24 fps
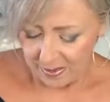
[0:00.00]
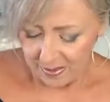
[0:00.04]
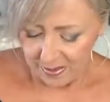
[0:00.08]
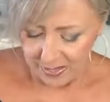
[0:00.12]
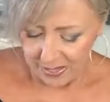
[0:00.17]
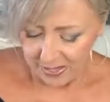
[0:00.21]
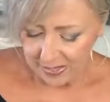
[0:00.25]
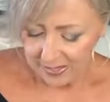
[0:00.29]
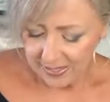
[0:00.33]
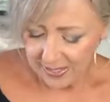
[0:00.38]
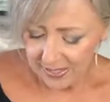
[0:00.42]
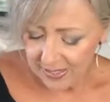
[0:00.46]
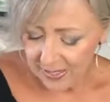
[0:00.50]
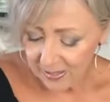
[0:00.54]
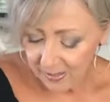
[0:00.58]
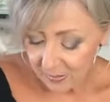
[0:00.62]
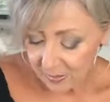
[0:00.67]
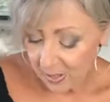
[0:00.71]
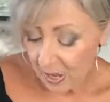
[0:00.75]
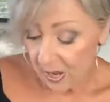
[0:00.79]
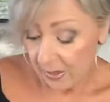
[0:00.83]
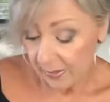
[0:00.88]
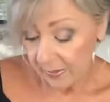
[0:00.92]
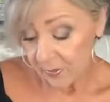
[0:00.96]
And it'll
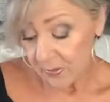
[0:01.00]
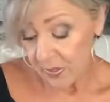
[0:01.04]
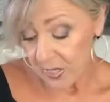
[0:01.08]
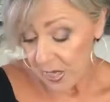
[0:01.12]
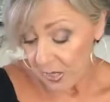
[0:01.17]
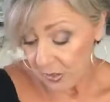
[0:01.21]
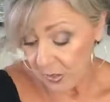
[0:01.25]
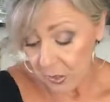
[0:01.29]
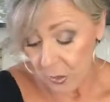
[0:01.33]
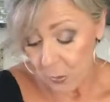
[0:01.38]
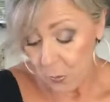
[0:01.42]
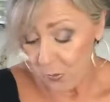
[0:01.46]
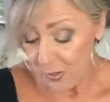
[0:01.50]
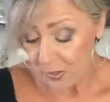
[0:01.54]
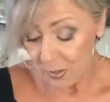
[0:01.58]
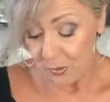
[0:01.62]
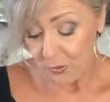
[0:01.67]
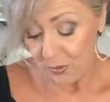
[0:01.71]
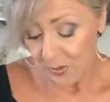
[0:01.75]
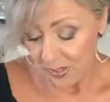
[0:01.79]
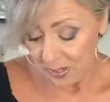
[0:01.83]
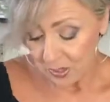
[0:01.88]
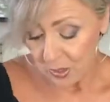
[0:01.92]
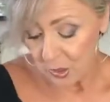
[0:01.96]
kind of tell you when you
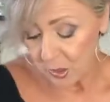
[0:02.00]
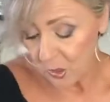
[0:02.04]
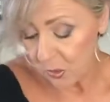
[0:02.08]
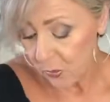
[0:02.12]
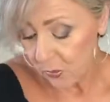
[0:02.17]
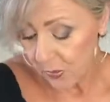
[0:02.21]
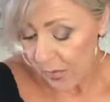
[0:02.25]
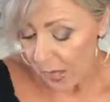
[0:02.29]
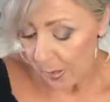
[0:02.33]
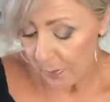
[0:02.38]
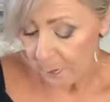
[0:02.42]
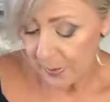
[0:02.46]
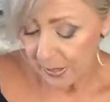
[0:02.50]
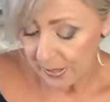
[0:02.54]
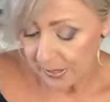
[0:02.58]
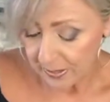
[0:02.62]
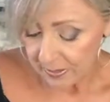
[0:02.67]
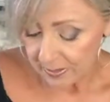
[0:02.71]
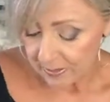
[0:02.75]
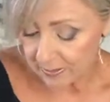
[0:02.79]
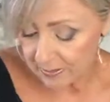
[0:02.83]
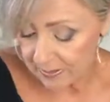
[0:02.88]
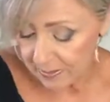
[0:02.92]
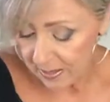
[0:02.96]
need to do that,
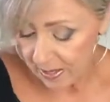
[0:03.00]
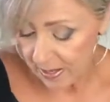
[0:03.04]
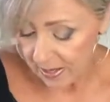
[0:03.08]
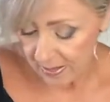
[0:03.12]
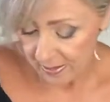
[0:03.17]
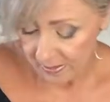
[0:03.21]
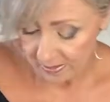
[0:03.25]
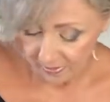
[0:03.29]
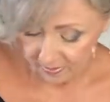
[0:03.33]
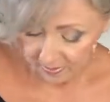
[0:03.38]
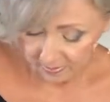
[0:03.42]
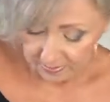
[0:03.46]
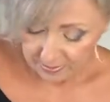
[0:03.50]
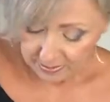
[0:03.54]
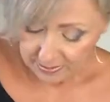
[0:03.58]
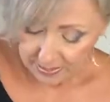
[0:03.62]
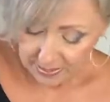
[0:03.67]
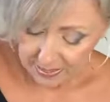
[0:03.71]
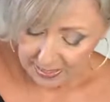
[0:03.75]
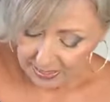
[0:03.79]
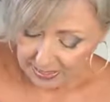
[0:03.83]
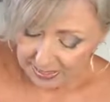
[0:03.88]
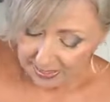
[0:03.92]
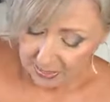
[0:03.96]
because
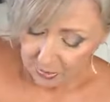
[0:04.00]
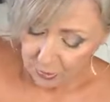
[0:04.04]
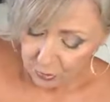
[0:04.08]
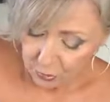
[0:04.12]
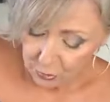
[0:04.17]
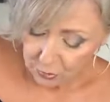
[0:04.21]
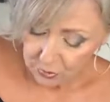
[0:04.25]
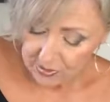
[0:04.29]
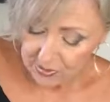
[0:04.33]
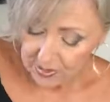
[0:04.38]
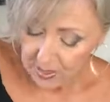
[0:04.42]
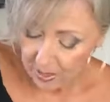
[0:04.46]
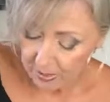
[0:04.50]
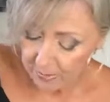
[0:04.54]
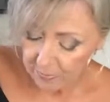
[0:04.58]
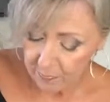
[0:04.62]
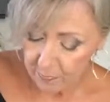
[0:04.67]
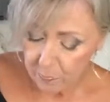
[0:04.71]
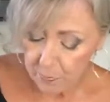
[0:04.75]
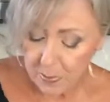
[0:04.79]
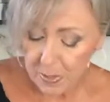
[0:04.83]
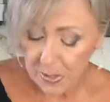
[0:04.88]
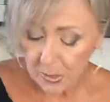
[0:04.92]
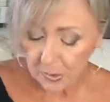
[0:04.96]
it'll just kind
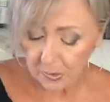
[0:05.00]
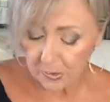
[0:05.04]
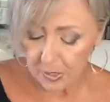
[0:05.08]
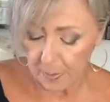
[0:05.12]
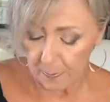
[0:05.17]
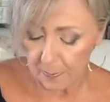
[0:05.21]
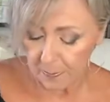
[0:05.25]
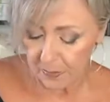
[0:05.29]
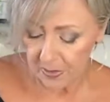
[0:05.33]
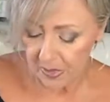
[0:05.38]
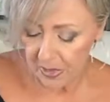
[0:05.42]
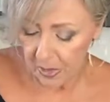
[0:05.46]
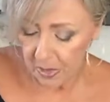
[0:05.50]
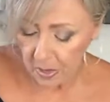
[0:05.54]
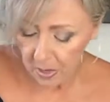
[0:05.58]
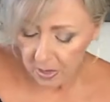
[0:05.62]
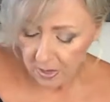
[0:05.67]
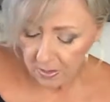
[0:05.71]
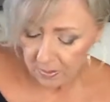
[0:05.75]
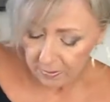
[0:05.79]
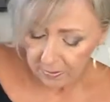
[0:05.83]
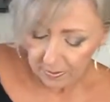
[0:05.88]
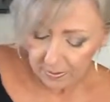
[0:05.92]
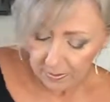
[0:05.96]
of build up there.
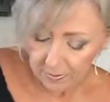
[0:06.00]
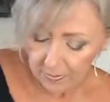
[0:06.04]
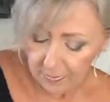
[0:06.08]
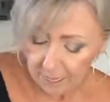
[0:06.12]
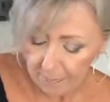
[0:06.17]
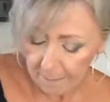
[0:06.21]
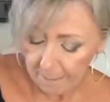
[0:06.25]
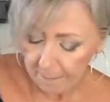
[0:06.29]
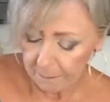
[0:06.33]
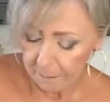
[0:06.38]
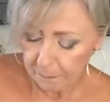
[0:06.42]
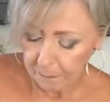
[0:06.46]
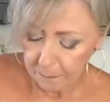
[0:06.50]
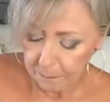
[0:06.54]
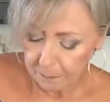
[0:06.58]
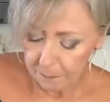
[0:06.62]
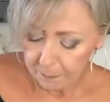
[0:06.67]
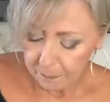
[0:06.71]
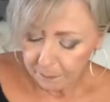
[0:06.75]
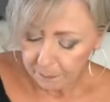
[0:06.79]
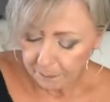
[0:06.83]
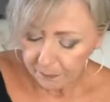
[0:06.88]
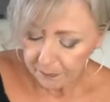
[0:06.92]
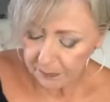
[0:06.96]
There
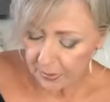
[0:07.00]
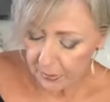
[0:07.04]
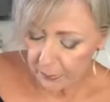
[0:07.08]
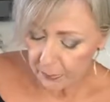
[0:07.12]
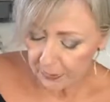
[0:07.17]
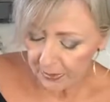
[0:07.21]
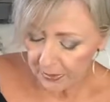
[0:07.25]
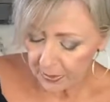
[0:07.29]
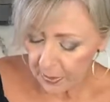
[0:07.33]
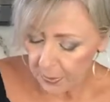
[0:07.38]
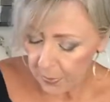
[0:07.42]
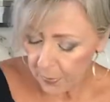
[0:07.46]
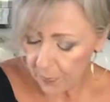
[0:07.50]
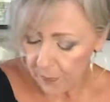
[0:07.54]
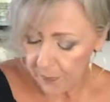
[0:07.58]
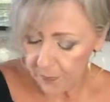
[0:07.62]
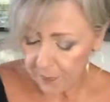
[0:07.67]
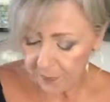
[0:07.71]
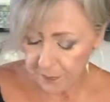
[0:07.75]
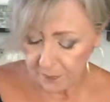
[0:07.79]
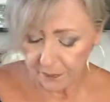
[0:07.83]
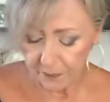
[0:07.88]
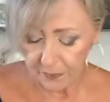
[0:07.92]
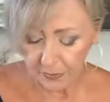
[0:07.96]
we go.
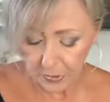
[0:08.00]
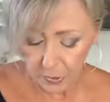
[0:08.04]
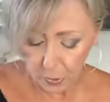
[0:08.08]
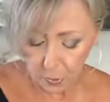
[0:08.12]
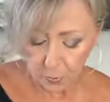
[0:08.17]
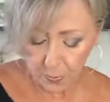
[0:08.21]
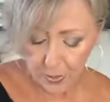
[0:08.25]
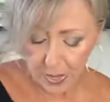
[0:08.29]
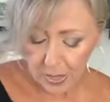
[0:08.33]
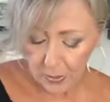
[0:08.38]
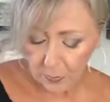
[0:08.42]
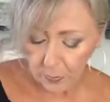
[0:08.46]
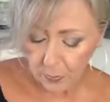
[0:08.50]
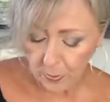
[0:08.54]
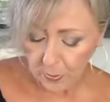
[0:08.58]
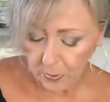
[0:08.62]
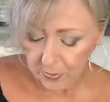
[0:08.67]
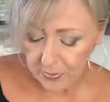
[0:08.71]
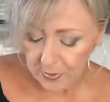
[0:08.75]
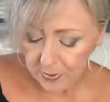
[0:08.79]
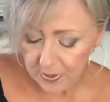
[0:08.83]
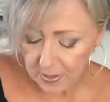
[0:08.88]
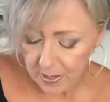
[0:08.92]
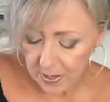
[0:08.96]
Go
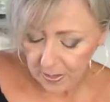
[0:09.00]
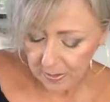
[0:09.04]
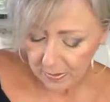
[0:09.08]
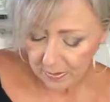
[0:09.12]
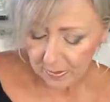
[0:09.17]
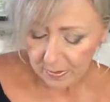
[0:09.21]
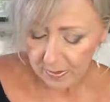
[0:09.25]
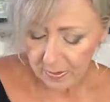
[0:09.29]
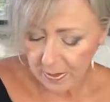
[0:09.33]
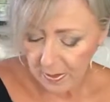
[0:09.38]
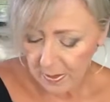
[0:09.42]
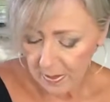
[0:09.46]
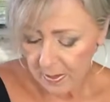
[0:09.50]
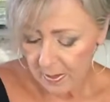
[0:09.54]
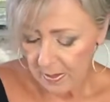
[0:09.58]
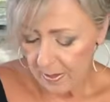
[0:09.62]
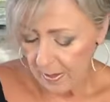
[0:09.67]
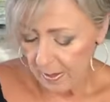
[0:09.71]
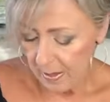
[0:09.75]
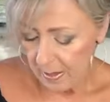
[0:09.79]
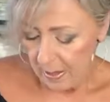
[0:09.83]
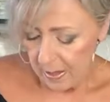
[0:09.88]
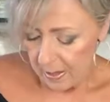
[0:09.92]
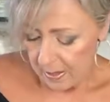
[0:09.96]
backwards.
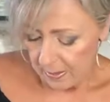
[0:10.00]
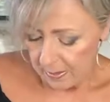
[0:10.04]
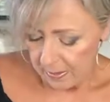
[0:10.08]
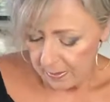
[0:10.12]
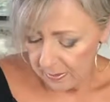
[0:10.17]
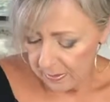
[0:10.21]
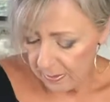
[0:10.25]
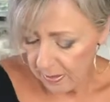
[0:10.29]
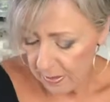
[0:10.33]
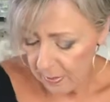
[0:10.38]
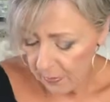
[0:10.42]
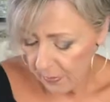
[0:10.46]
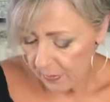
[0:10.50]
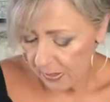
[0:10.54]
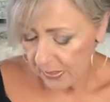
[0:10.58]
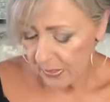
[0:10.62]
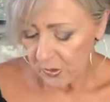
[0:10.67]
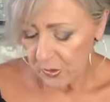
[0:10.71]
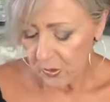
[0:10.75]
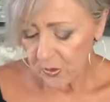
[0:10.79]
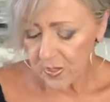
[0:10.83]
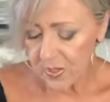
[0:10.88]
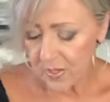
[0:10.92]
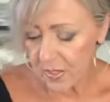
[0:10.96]
All right,
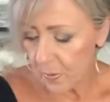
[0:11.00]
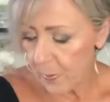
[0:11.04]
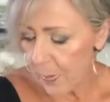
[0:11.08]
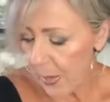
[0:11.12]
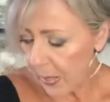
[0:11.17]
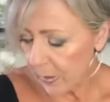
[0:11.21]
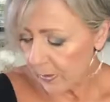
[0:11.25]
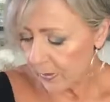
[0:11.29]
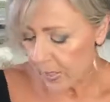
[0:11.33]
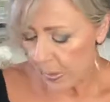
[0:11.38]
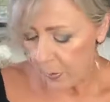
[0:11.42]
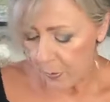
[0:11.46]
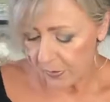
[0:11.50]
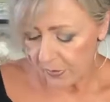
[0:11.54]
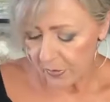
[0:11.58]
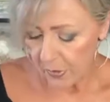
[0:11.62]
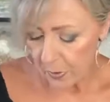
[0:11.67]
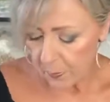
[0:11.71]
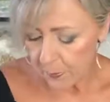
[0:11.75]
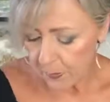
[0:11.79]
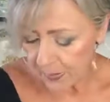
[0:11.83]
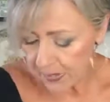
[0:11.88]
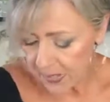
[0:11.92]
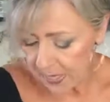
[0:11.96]
just about done with our
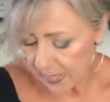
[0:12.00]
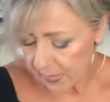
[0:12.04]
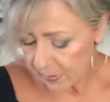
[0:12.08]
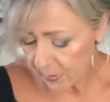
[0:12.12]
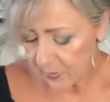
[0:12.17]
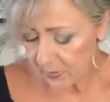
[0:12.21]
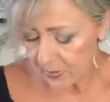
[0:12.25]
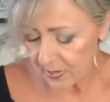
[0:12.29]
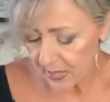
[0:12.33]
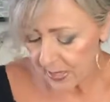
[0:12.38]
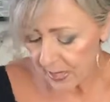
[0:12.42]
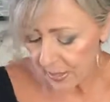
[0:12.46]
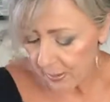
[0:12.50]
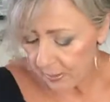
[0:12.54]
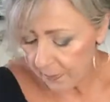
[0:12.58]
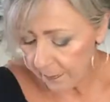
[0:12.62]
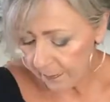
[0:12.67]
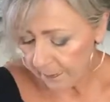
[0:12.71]
potatoes here.